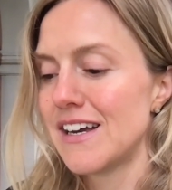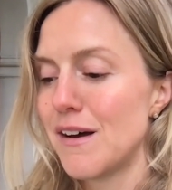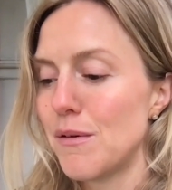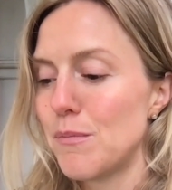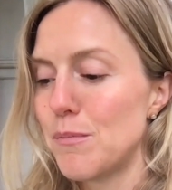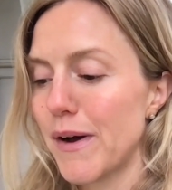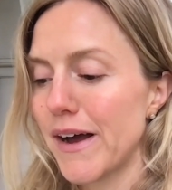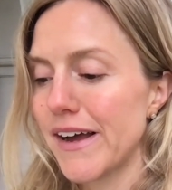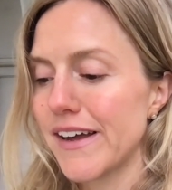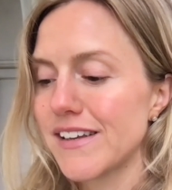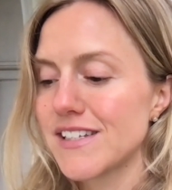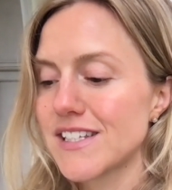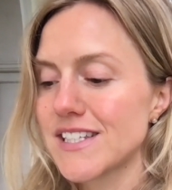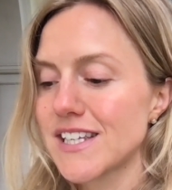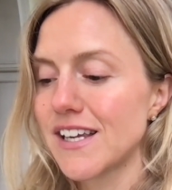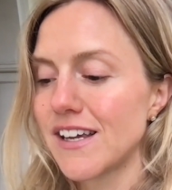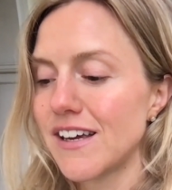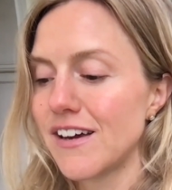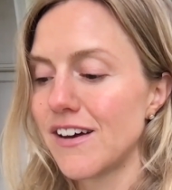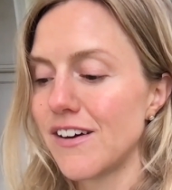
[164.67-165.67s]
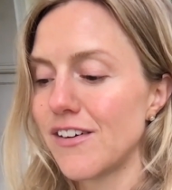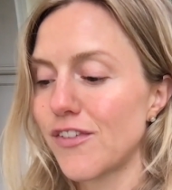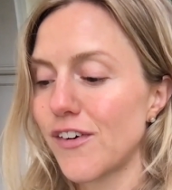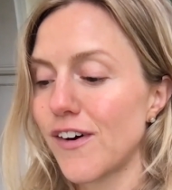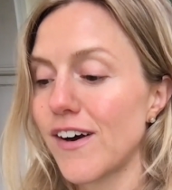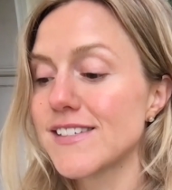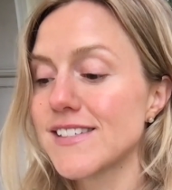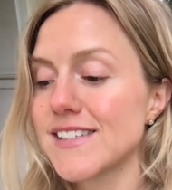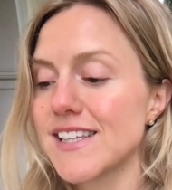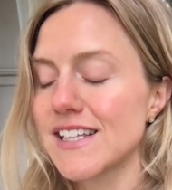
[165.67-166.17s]
but for
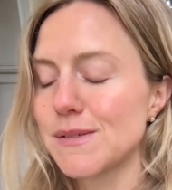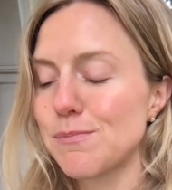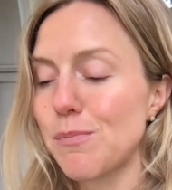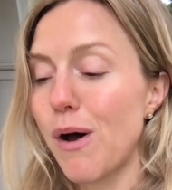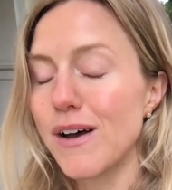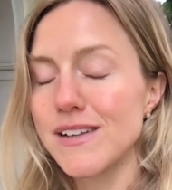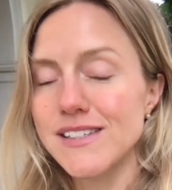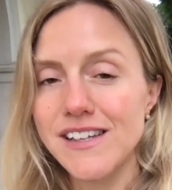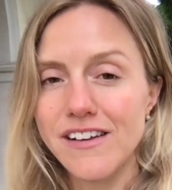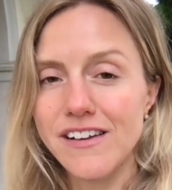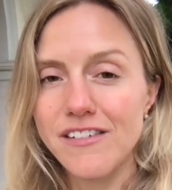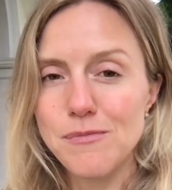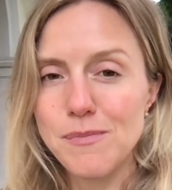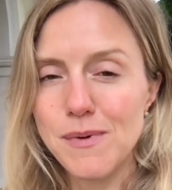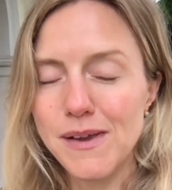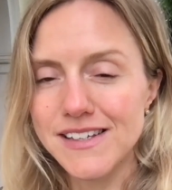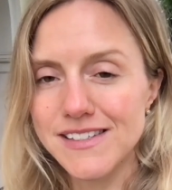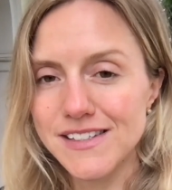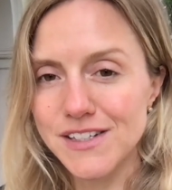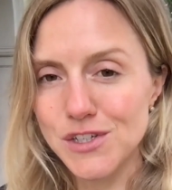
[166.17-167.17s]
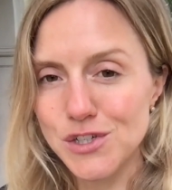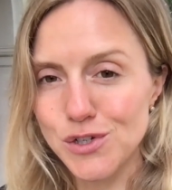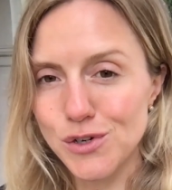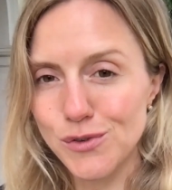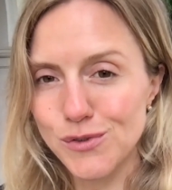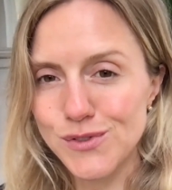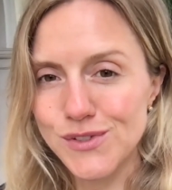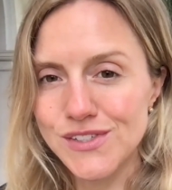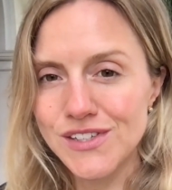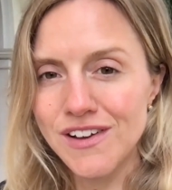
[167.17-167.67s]
us that's positive because it
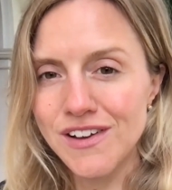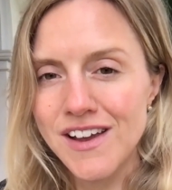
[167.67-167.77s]
shows